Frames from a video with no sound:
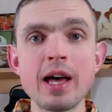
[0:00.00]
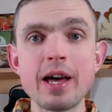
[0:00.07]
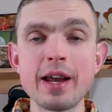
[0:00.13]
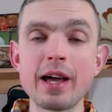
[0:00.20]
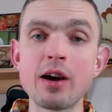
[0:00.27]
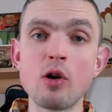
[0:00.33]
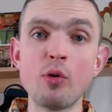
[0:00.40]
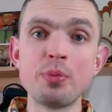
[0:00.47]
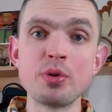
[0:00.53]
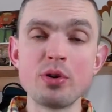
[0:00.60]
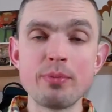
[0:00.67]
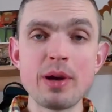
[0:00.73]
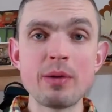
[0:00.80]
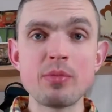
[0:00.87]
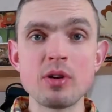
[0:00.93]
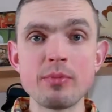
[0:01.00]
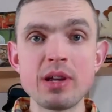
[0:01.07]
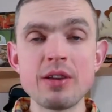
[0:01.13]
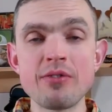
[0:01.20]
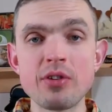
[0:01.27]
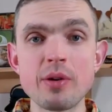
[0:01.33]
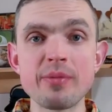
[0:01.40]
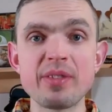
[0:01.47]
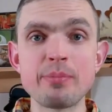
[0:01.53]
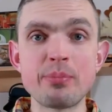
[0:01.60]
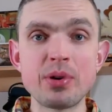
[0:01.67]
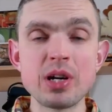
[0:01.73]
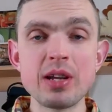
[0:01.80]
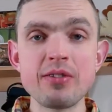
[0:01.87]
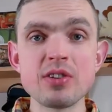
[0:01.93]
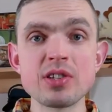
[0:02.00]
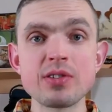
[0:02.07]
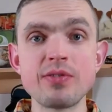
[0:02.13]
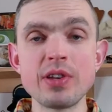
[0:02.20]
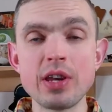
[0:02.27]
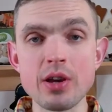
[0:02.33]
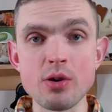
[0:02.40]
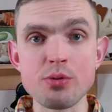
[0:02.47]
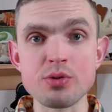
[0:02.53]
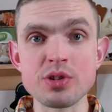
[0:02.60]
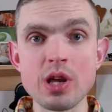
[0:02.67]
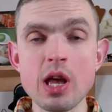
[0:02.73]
and I hope you remember me from the previous videos